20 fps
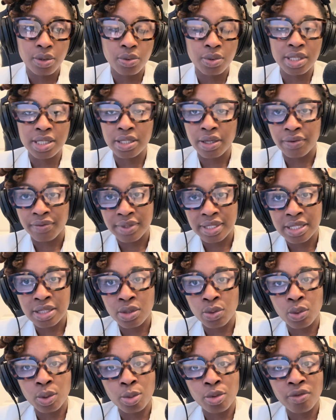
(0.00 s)
What services
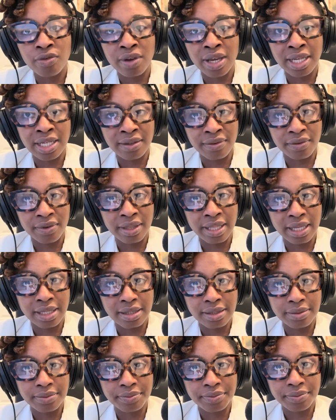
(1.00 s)
are we providing for
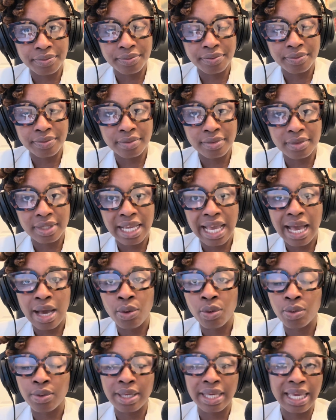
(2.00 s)
that? How
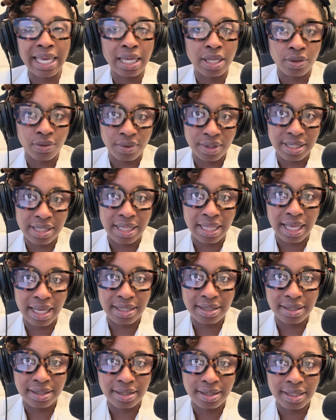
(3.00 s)
are we catering to
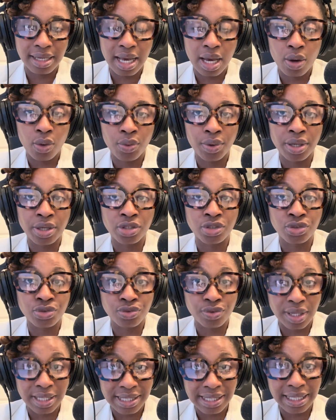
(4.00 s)
that? How are we
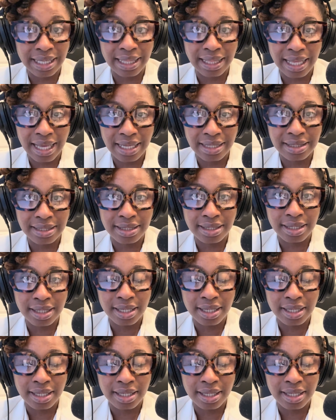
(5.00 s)
addressing that?